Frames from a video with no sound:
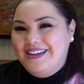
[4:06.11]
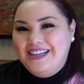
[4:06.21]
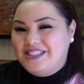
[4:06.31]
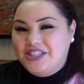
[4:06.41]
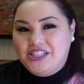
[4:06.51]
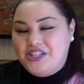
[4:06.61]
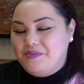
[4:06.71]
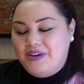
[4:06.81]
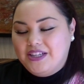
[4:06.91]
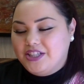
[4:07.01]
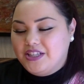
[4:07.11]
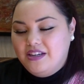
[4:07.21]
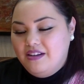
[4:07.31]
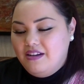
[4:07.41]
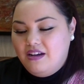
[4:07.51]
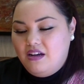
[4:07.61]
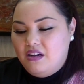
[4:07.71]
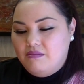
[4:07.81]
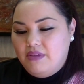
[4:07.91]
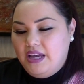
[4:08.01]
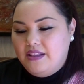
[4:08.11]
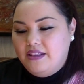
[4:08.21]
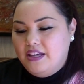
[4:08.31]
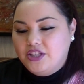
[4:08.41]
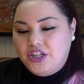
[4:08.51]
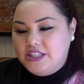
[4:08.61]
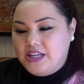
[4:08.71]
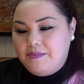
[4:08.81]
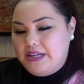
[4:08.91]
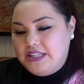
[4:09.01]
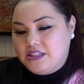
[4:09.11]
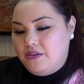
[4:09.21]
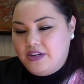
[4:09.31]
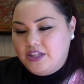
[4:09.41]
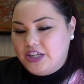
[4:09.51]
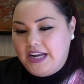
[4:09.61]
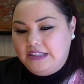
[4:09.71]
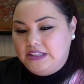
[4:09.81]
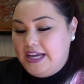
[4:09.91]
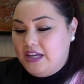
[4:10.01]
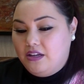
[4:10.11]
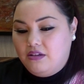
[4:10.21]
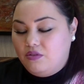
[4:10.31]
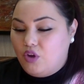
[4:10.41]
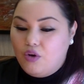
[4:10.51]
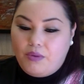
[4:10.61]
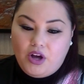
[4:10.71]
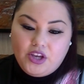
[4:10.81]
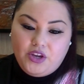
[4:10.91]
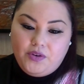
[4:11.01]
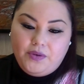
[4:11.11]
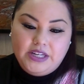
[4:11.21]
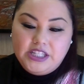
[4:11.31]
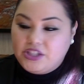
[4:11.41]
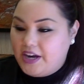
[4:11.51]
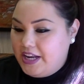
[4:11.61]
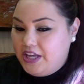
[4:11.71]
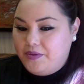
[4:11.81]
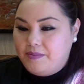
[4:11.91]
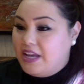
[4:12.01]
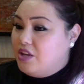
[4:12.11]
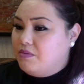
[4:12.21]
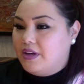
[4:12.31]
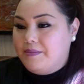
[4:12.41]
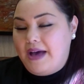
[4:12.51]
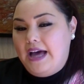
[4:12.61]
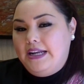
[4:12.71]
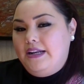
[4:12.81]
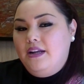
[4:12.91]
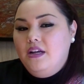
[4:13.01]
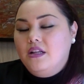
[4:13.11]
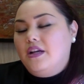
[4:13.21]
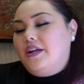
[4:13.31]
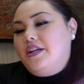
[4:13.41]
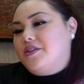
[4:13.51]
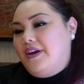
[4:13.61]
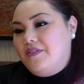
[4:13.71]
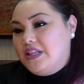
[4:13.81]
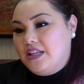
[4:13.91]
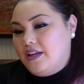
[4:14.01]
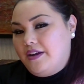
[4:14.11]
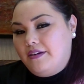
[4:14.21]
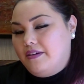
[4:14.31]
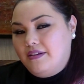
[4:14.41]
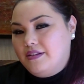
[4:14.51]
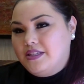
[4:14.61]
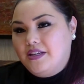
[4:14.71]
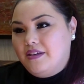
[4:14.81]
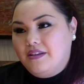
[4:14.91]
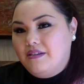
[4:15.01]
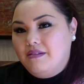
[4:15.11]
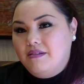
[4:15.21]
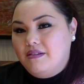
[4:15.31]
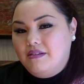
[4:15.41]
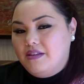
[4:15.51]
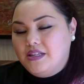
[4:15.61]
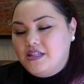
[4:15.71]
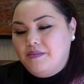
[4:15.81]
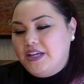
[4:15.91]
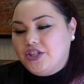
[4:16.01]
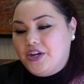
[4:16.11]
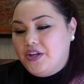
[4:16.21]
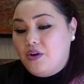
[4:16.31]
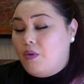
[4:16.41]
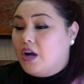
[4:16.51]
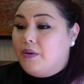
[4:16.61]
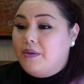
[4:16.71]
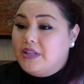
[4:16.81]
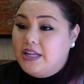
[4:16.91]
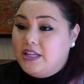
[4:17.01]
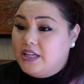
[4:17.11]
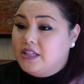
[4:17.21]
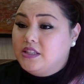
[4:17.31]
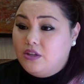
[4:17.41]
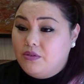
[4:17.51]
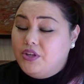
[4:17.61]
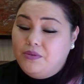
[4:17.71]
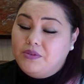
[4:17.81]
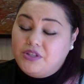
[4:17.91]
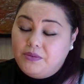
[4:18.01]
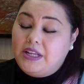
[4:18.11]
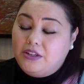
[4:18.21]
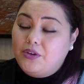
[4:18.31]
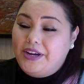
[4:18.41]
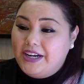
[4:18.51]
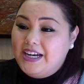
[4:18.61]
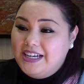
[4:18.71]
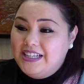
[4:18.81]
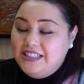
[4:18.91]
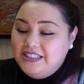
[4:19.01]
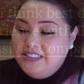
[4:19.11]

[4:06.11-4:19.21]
It's just too much. And the insurance company is going to try to lowball you and discredit you and make you look bad, and they're going to do everything there to make sure you don't walk away with anything. So you do need a lawyer.